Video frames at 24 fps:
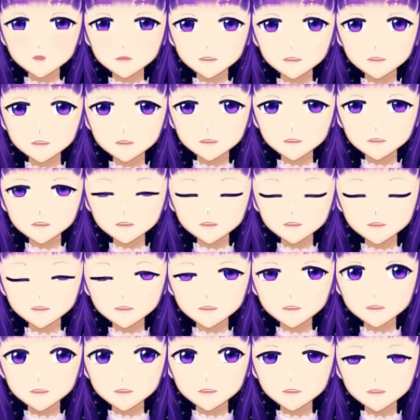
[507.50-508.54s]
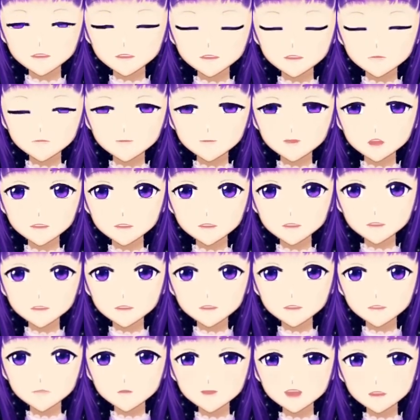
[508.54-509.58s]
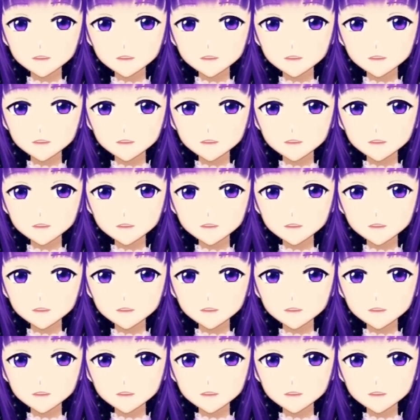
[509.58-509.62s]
You can also open up the